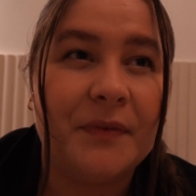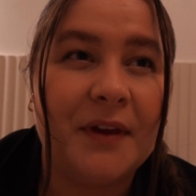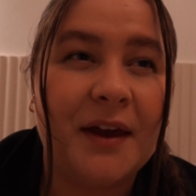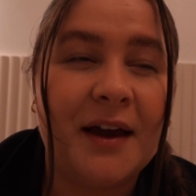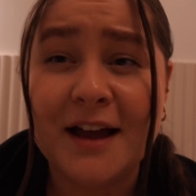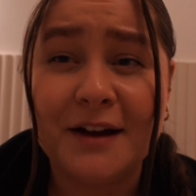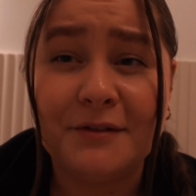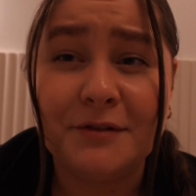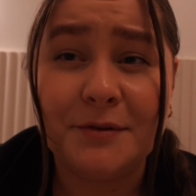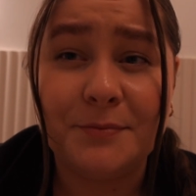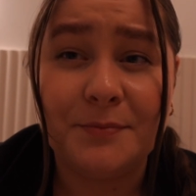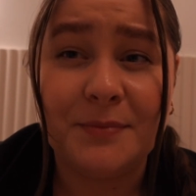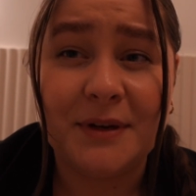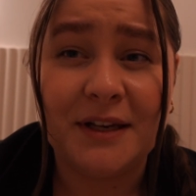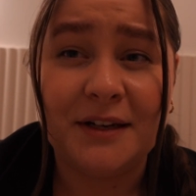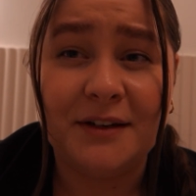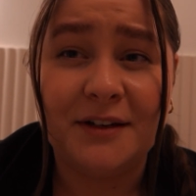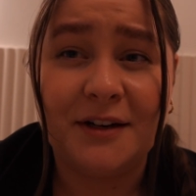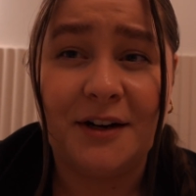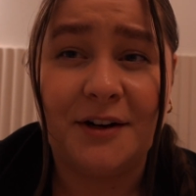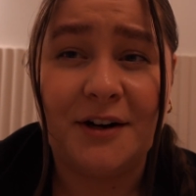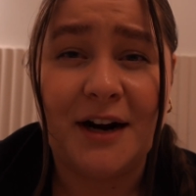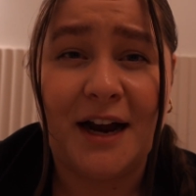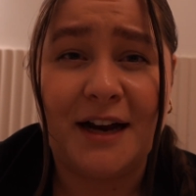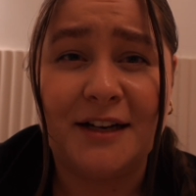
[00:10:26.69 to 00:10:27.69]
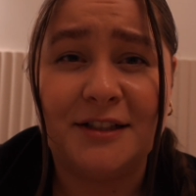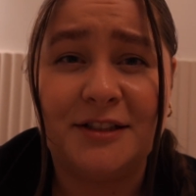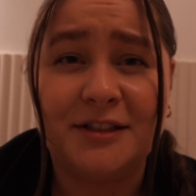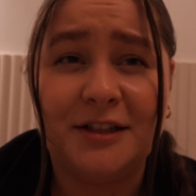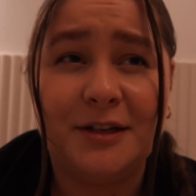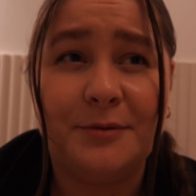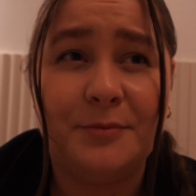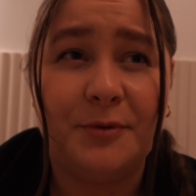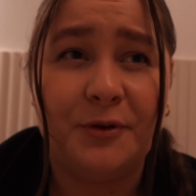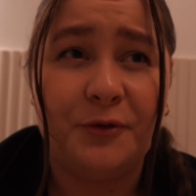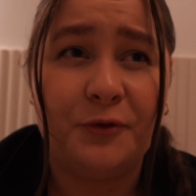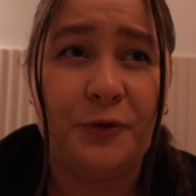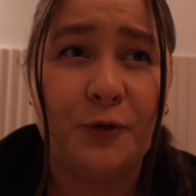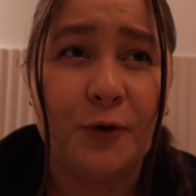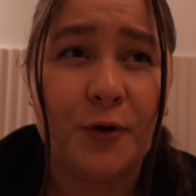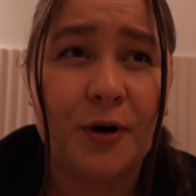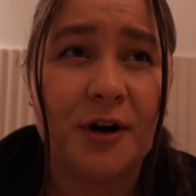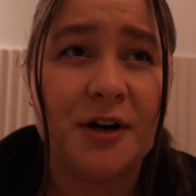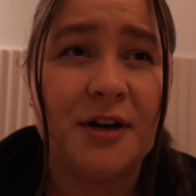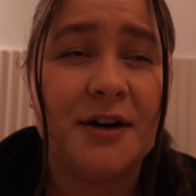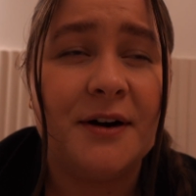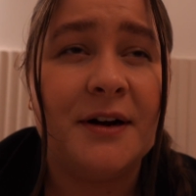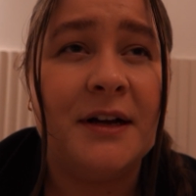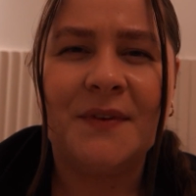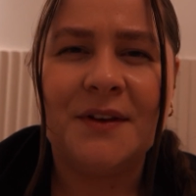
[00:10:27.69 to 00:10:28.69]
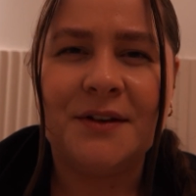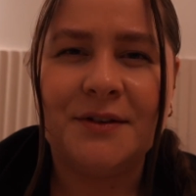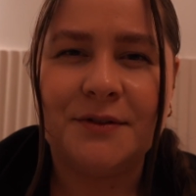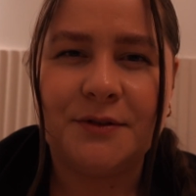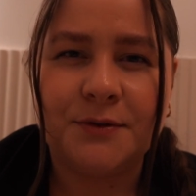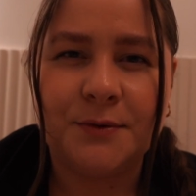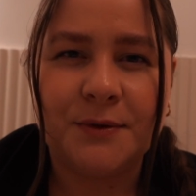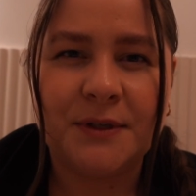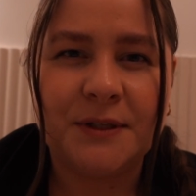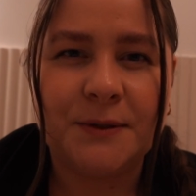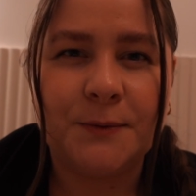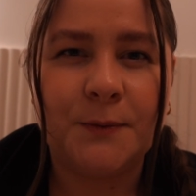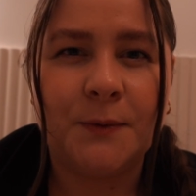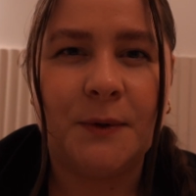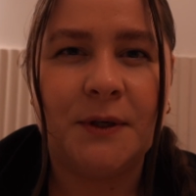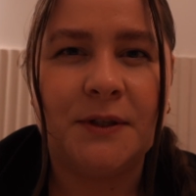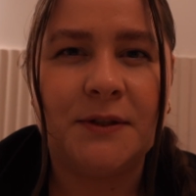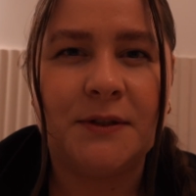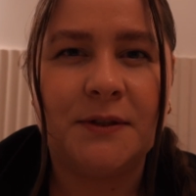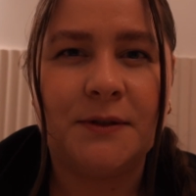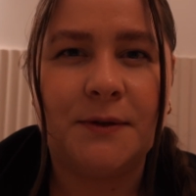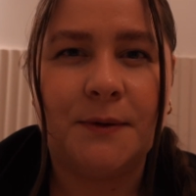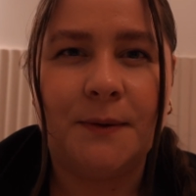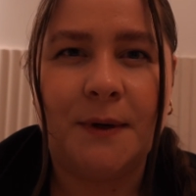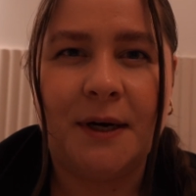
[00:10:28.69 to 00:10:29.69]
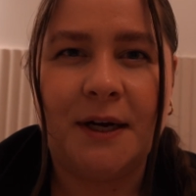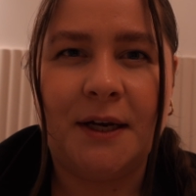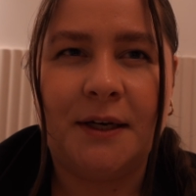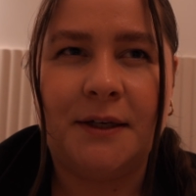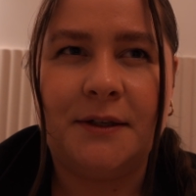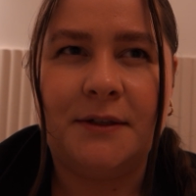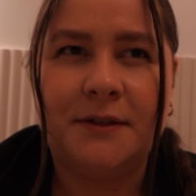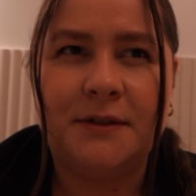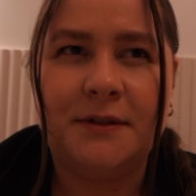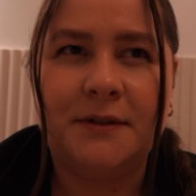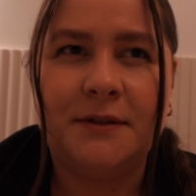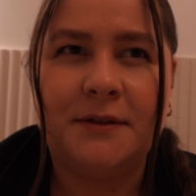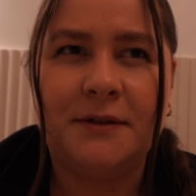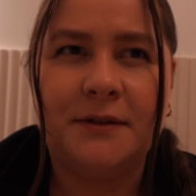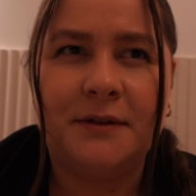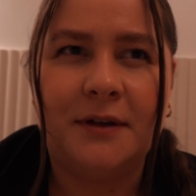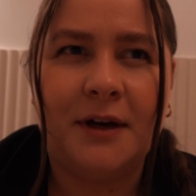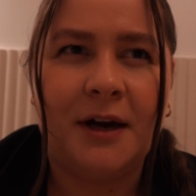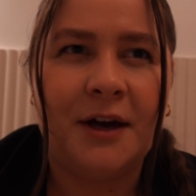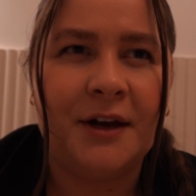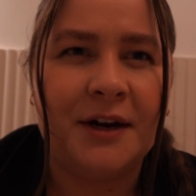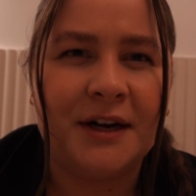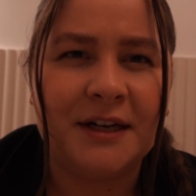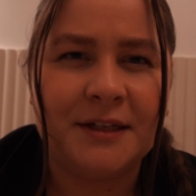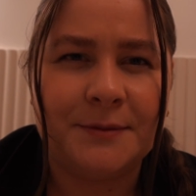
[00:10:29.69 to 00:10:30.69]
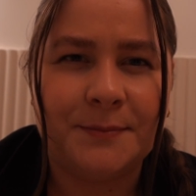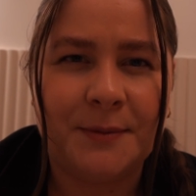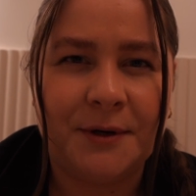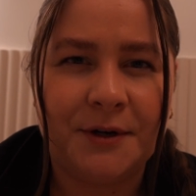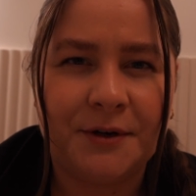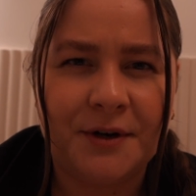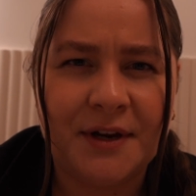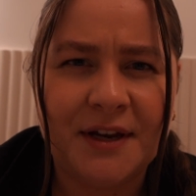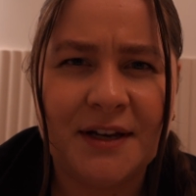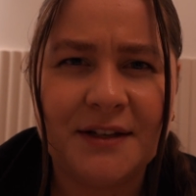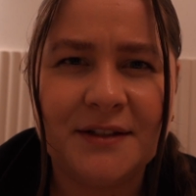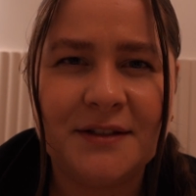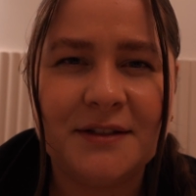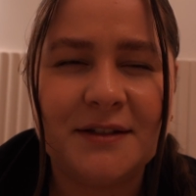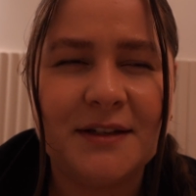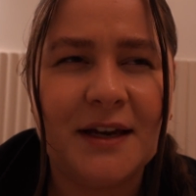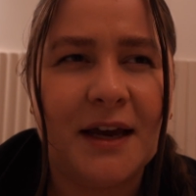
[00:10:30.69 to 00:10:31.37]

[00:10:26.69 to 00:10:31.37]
I haven't been there actually before, so it was quite an experience.